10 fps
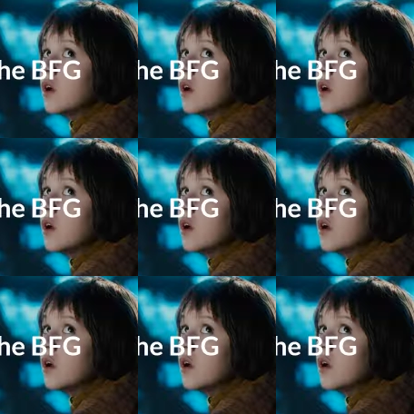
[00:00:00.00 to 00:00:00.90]

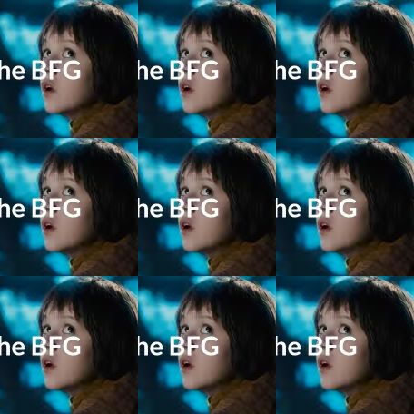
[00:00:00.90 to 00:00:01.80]

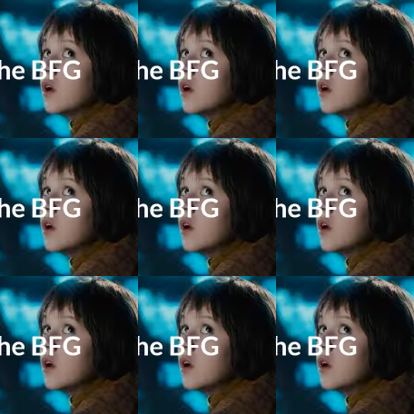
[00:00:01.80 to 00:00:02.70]

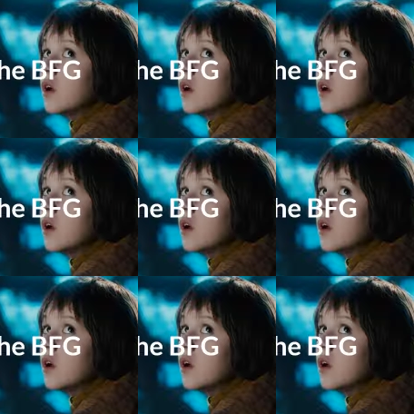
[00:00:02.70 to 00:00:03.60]

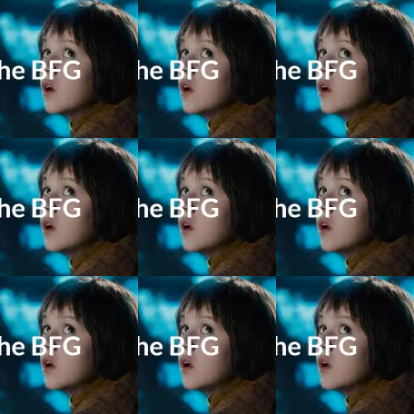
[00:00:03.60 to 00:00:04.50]

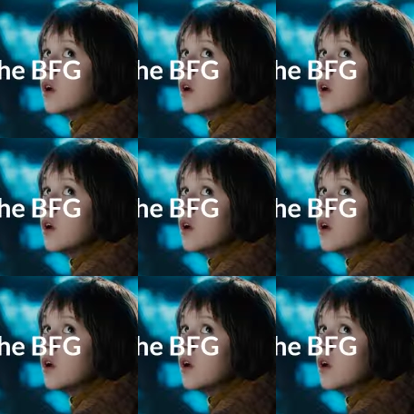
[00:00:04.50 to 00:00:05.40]

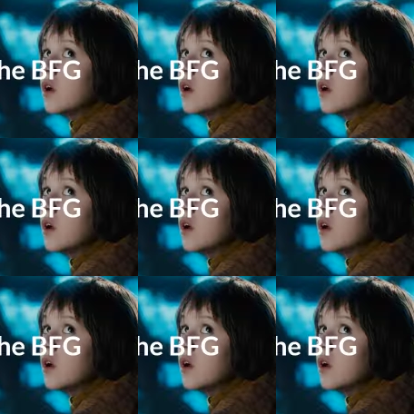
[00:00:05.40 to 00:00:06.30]

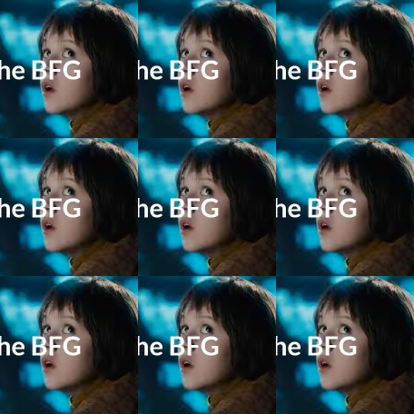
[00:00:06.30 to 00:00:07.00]
The face doesn't move, so there is nothing to read.